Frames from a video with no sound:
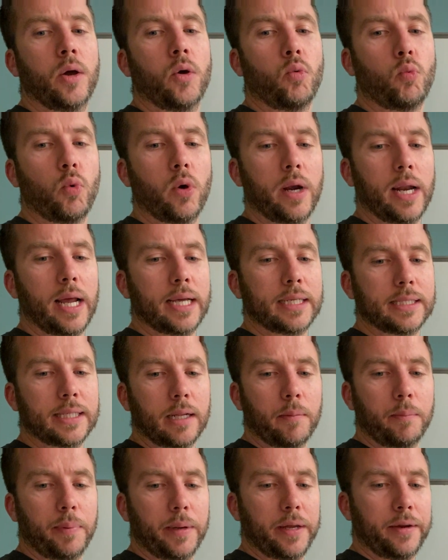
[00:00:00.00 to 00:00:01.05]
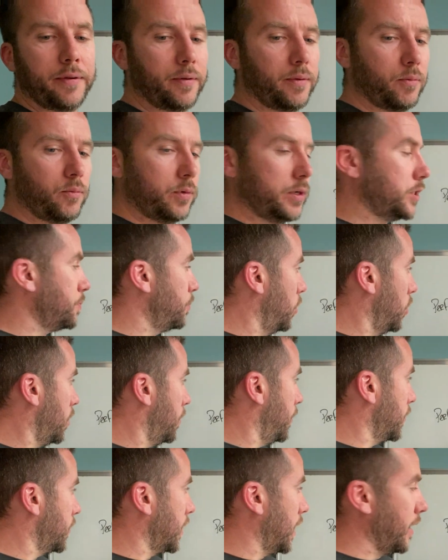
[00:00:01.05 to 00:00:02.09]
One last little bit, we spoke
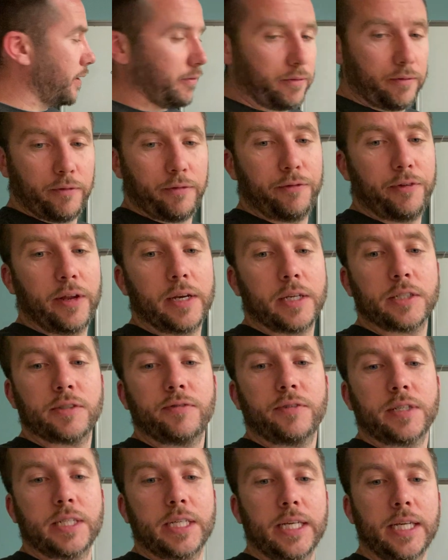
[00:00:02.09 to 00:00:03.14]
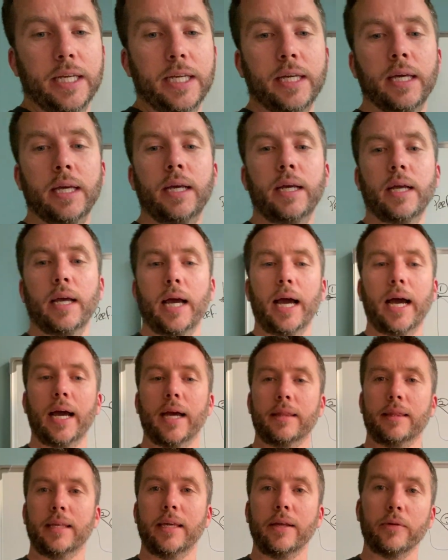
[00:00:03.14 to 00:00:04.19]
about that fitness fatigue
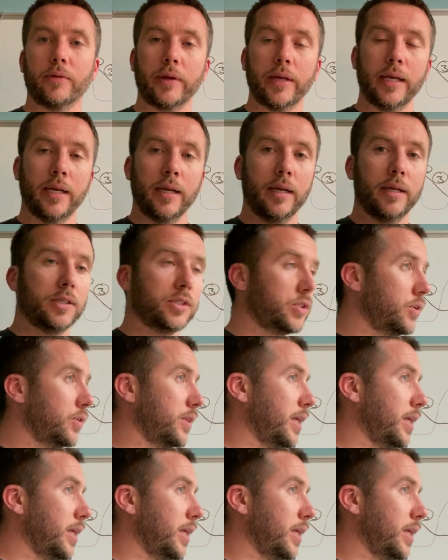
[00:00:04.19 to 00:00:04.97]
theory. So